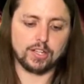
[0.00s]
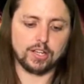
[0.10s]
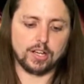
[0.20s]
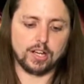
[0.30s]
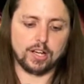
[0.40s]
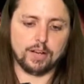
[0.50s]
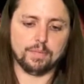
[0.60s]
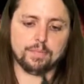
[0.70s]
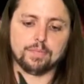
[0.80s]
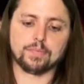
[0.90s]

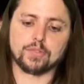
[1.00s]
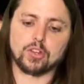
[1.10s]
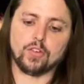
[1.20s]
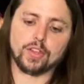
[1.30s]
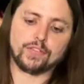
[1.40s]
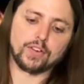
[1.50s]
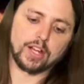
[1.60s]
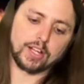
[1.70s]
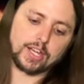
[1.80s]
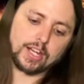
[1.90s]
over the
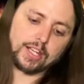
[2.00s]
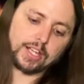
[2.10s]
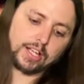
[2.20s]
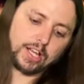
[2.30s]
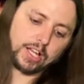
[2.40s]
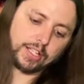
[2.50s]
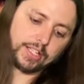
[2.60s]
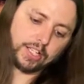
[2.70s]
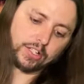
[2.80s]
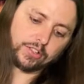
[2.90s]
front, kind of like a gauntlet
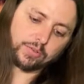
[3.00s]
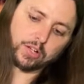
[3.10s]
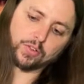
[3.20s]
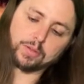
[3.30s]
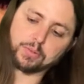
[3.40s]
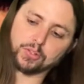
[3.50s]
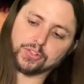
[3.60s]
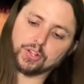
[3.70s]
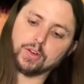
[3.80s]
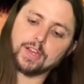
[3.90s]
here to run over the boots.
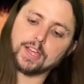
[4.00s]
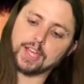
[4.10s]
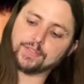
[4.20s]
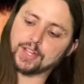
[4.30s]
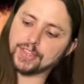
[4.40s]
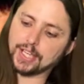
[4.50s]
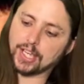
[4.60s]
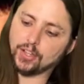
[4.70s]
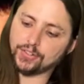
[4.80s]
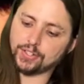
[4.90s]
So if nothing
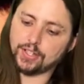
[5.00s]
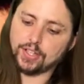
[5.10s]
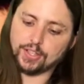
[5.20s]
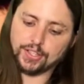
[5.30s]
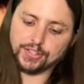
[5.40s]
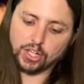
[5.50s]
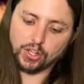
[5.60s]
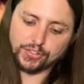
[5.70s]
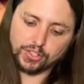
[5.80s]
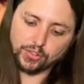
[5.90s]
else, this
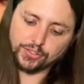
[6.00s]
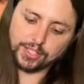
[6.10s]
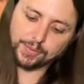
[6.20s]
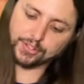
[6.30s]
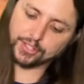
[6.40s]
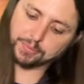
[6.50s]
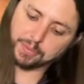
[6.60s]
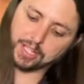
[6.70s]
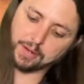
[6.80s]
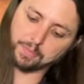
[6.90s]
also zips, so this
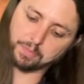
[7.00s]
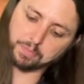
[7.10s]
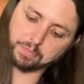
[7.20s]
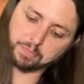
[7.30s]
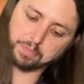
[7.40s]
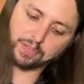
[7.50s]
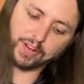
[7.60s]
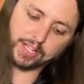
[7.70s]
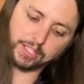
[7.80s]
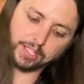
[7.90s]

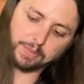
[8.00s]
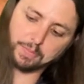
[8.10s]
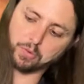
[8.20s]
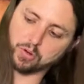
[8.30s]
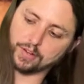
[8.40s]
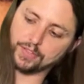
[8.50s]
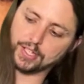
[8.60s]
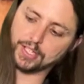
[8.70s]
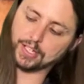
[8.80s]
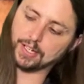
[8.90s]
provide a little bit more of
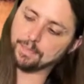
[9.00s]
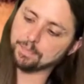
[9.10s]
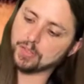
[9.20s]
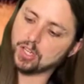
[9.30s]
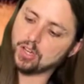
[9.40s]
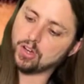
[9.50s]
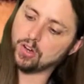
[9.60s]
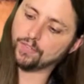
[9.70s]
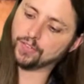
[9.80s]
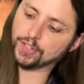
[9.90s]
the
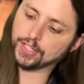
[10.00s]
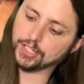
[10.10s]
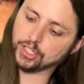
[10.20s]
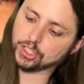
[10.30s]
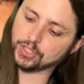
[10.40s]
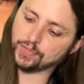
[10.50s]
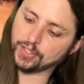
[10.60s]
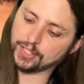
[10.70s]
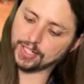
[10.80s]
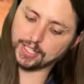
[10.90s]
hopefully cushion
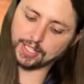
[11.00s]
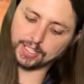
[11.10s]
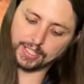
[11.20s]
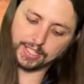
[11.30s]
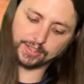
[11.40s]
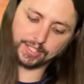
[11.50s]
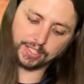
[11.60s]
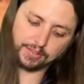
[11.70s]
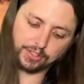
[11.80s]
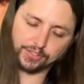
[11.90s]
feeling that I like,
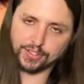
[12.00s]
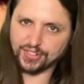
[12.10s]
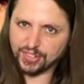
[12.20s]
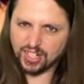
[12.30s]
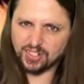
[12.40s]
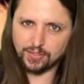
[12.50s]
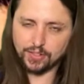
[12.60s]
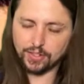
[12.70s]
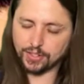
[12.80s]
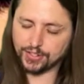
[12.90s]
the
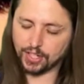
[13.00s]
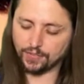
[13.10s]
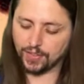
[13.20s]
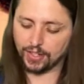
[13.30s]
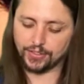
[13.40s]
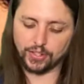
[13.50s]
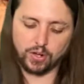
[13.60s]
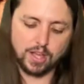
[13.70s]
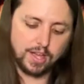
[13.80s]
snug fit. So